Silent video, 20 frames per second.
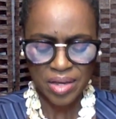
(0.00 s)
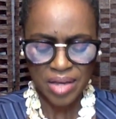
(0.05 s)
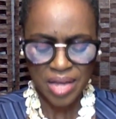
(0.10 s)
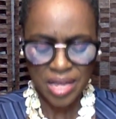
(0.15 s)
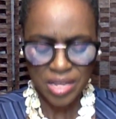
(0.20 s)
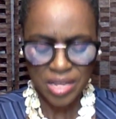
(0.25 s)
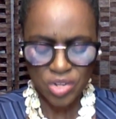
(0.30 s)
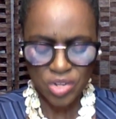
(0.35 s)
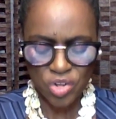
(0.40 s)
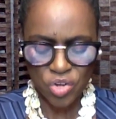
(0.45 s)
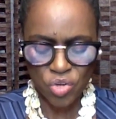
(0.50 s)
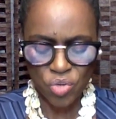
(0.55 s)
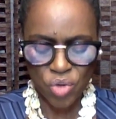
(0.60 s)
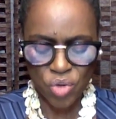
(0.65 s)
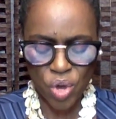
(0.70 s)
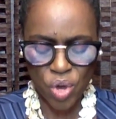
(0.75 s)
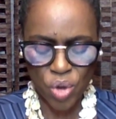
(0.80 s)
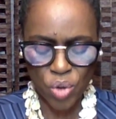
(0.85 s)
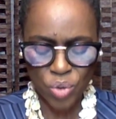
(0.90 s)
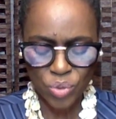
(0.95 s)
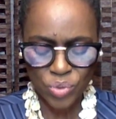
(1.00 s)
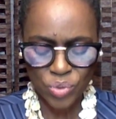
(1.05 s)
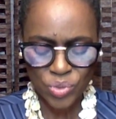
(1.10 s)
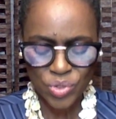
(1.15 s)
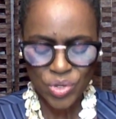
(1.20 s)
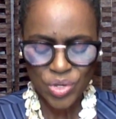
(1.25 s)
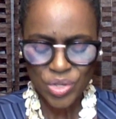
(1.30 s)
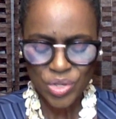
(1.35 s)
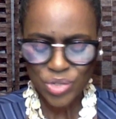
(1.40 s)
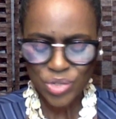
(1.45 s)
and grow
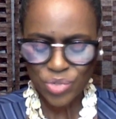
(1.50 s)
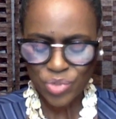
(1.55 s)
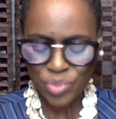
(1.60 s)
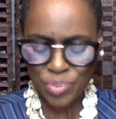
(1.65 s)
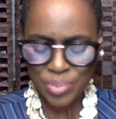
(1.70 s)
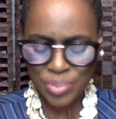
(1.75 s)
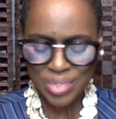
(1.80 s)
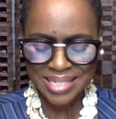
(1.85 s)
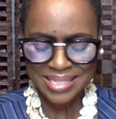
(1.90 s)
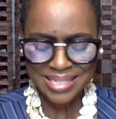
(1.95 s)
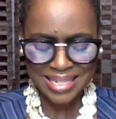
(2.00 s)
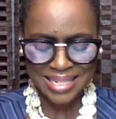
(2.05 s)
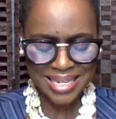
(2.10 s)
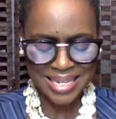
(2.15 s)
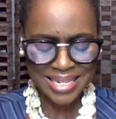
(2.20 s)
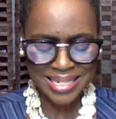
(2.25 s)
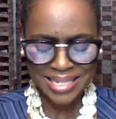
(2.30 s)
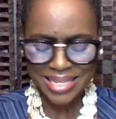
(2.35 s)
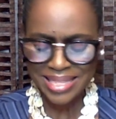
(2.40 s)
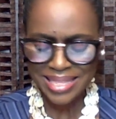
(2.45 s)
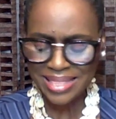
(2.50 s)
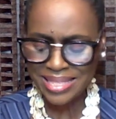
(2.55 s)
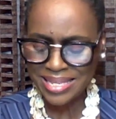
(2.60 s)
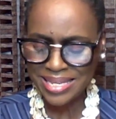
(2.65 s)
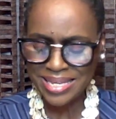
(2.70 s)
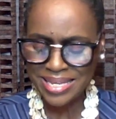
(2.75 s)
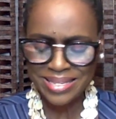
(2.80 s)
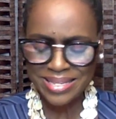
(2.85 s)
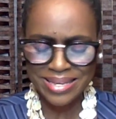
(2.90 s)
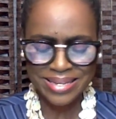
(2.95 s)
to replace
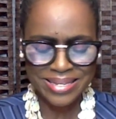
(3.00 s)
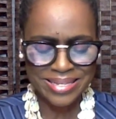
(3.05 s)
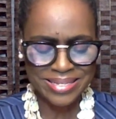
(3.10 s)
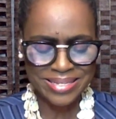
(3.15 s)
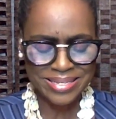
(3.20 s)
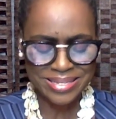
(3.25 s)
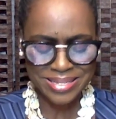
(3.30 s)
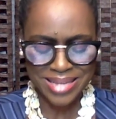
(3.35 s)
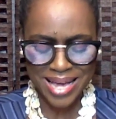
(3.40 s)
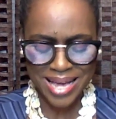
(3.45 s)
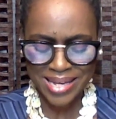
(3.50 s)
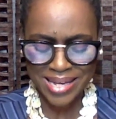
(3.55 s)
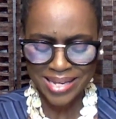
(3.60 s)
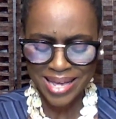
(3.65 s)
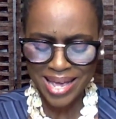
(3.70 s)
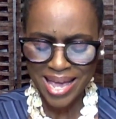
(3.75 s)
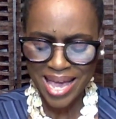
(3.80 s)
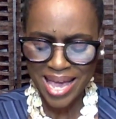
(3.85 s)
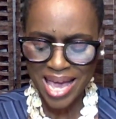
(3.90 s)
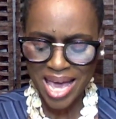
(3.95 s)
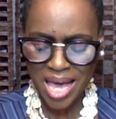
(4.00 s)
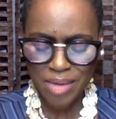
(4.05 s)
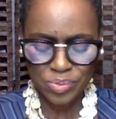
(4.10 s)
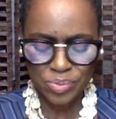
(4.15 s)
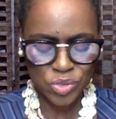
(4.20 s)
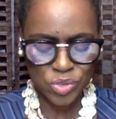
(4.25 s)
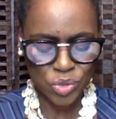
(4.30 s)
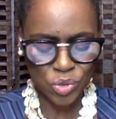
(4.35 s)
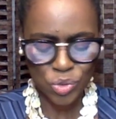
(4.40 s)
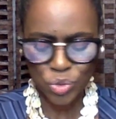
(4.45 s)
anything that is not
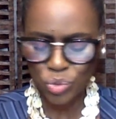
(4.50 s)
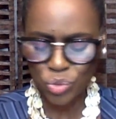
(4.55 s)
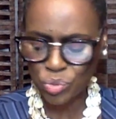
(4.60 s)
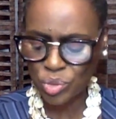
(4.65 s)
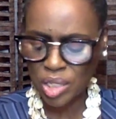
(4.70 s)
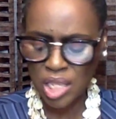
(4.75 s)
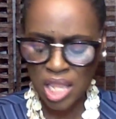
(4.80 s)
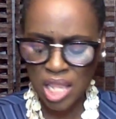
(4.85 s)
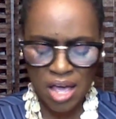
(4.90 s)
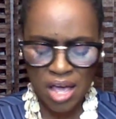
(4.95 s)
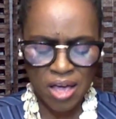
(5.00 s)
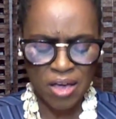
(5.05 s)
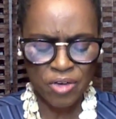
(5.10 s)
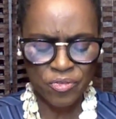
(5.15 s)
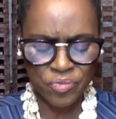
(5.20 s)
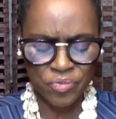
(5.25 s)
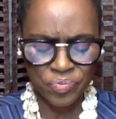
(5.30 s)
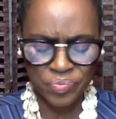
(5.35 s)
absolute love.